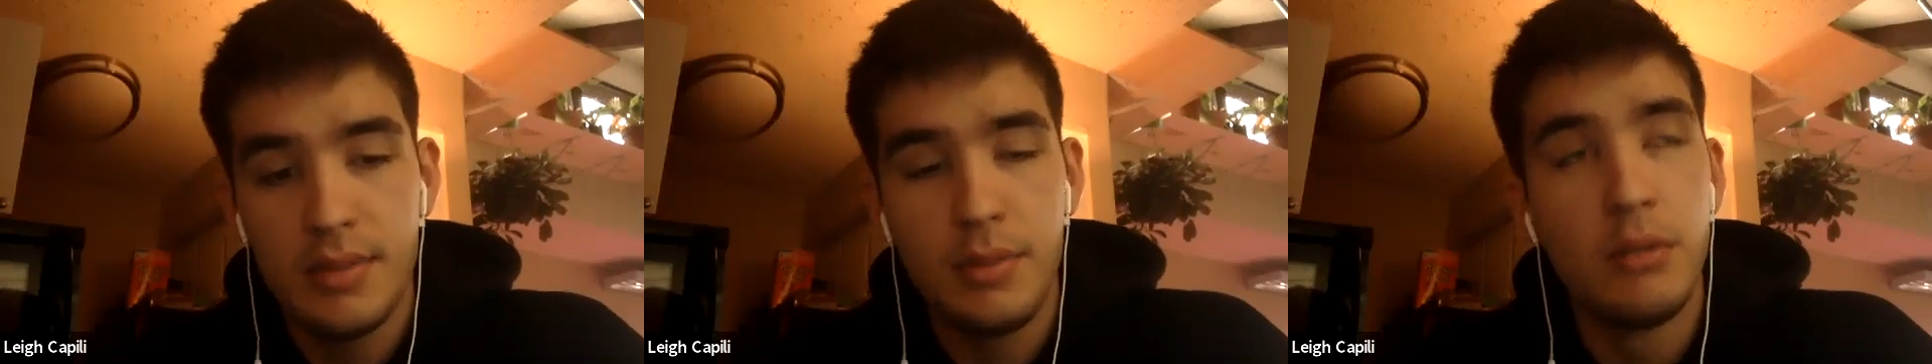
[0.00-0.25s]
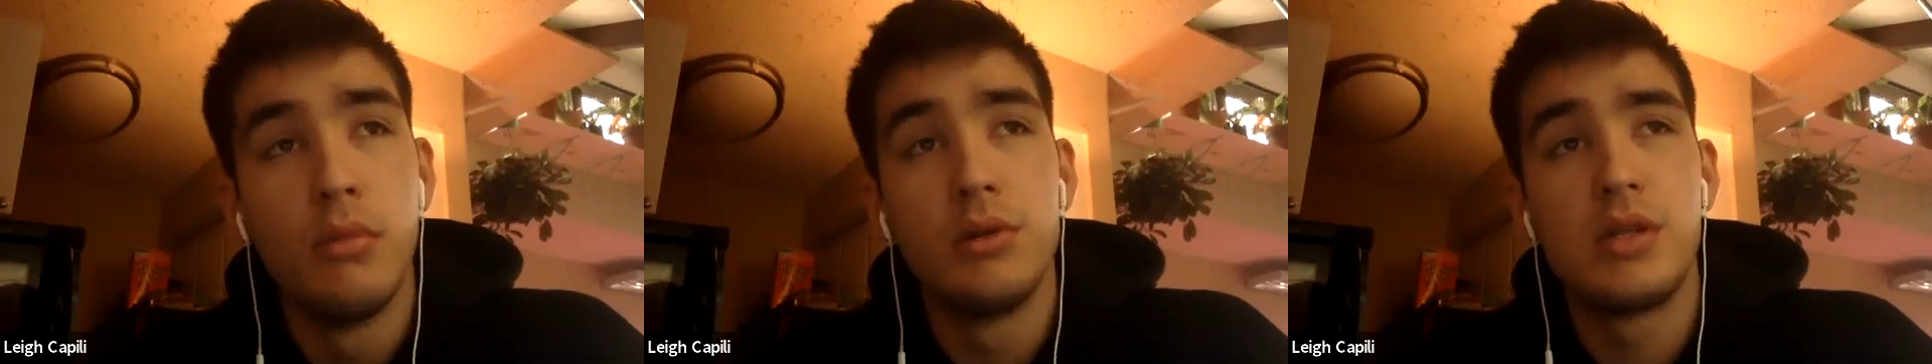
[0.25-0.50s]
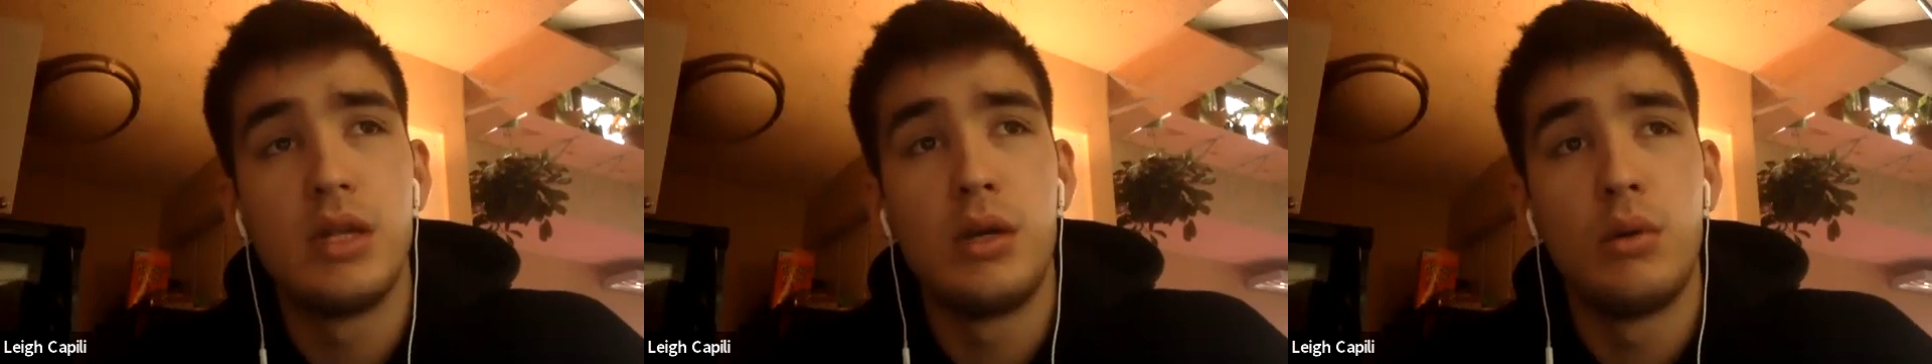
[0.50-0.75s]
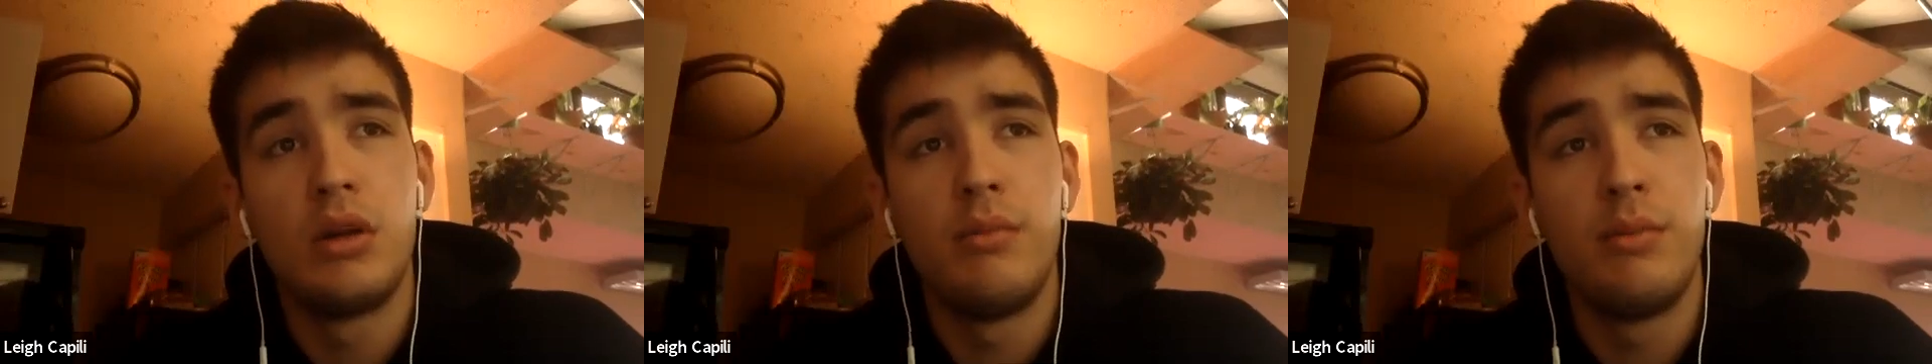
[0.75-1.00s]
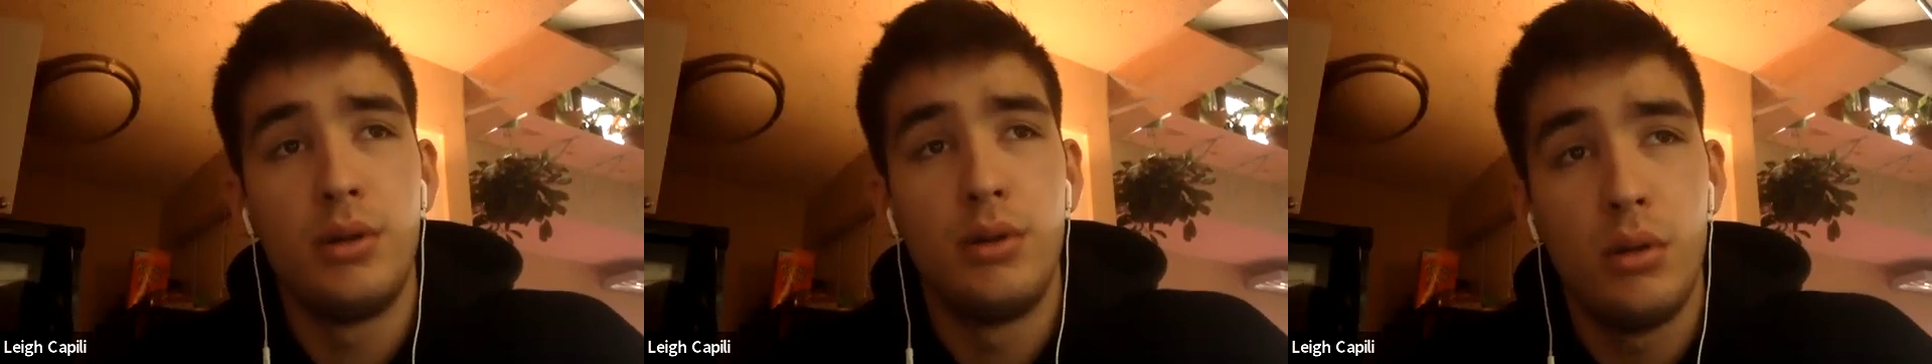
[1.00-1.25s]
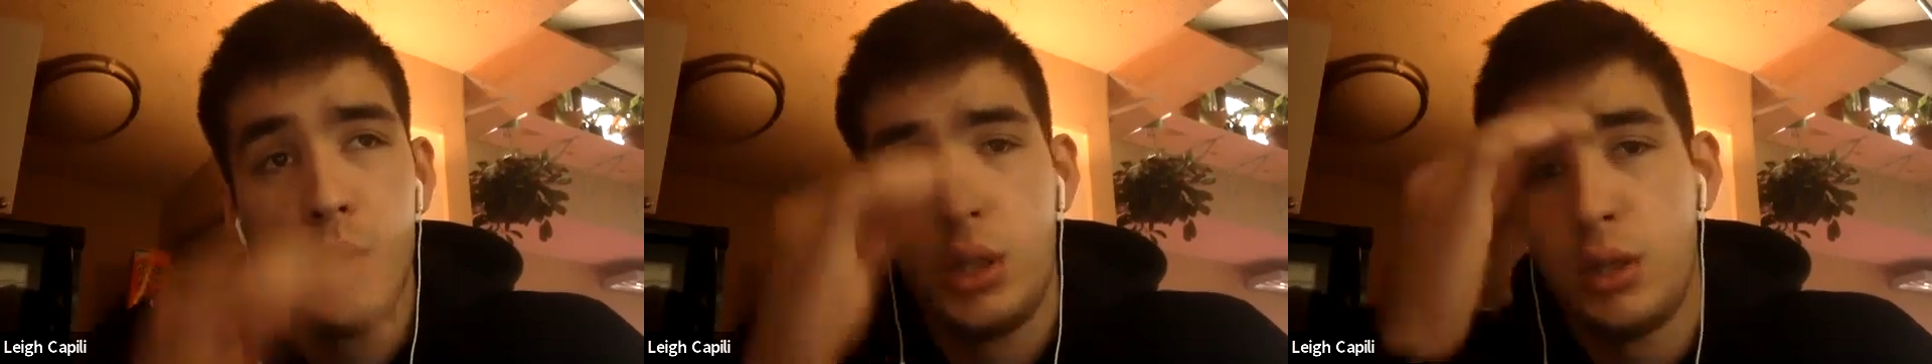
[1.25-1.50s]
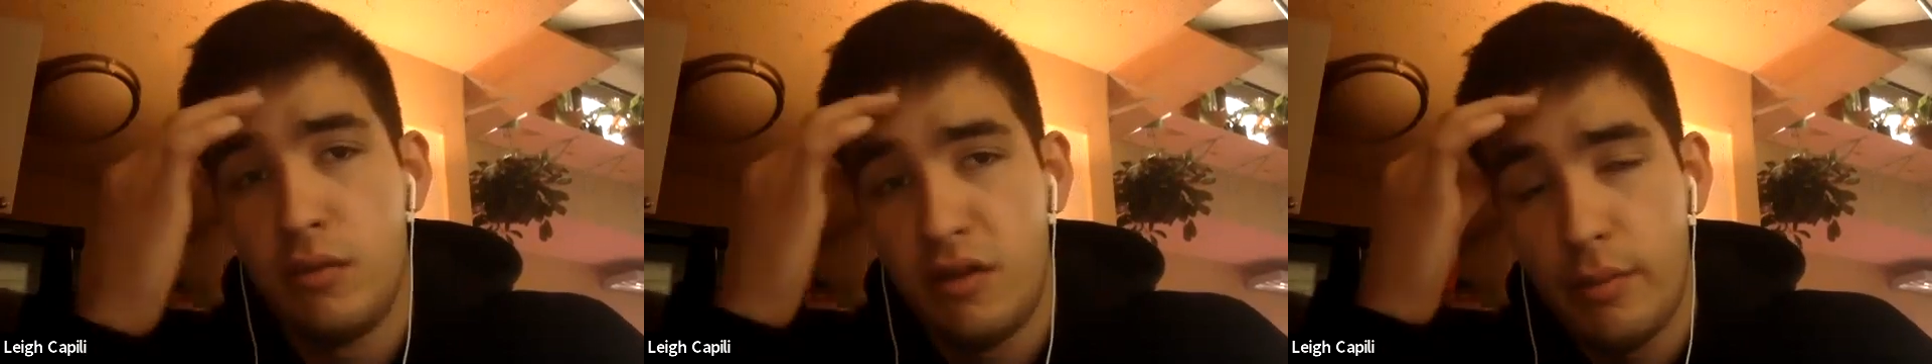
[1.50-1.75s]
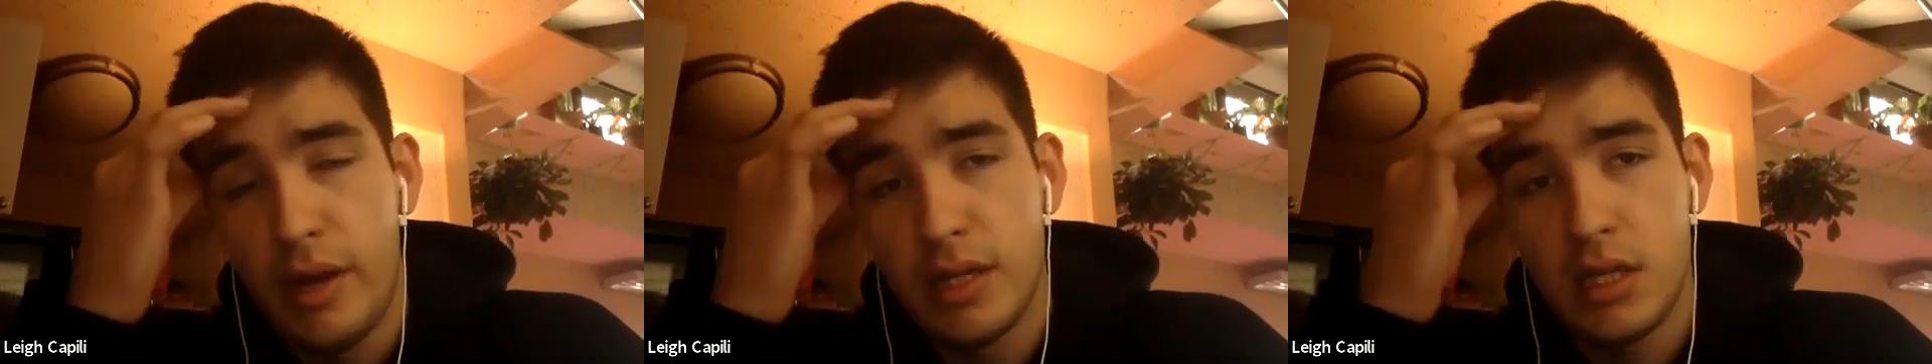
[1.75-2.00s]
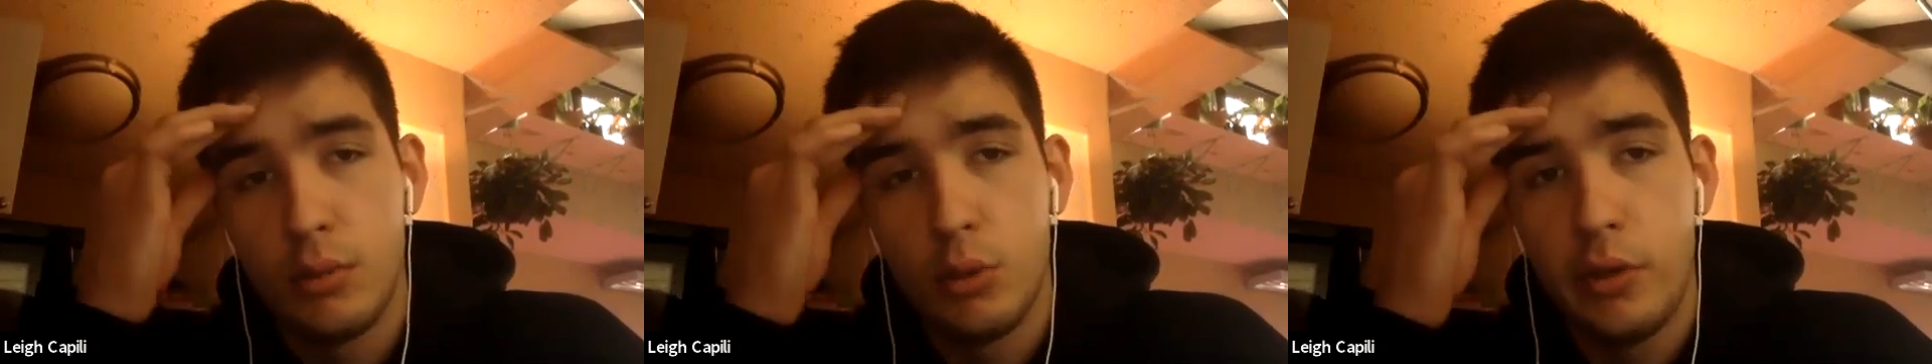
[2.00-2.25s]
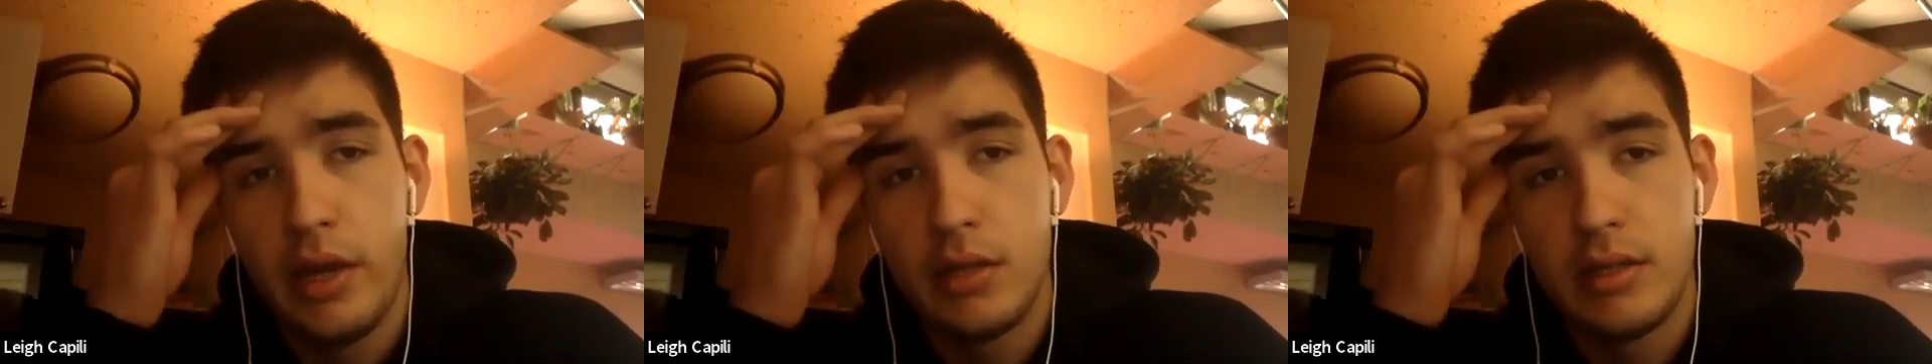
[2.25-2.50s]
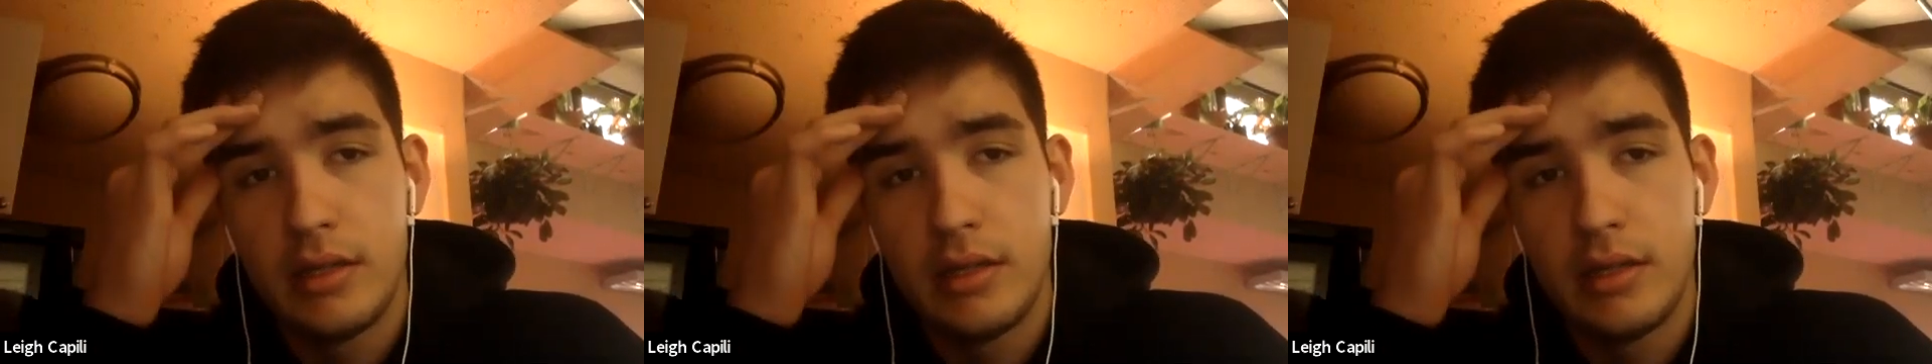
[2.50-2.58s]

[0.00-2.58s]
been mostly what I've been doing over the past couple of weeks,